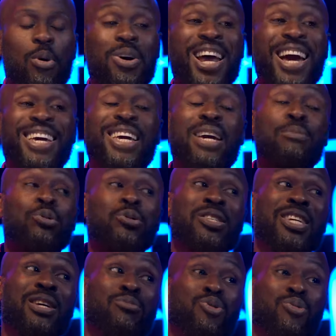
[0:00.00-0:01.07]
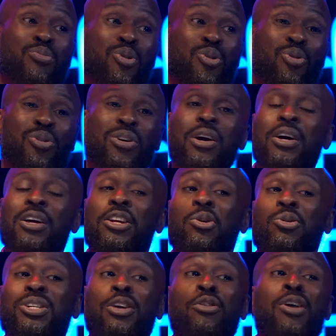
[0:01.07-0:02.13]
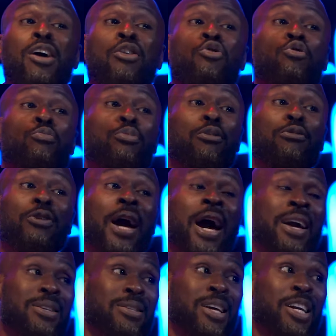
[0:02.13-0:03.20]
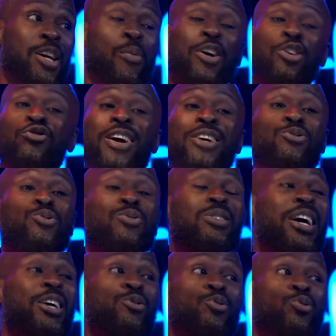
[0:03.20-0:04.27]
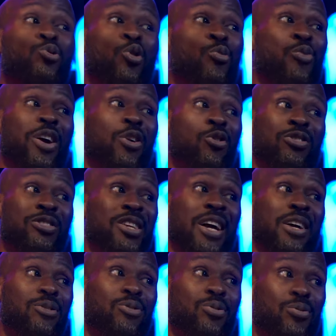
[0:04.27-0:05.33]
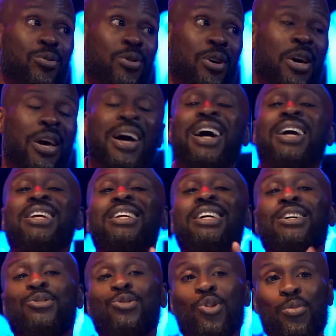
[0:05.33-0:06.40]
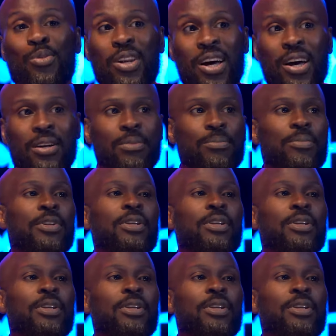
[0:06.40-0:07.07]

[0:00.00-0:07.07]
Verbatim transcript: But when I came to see him tomorrow, there was another group of guys there that were trying to sign to Stone Records then too. And the nigga told me that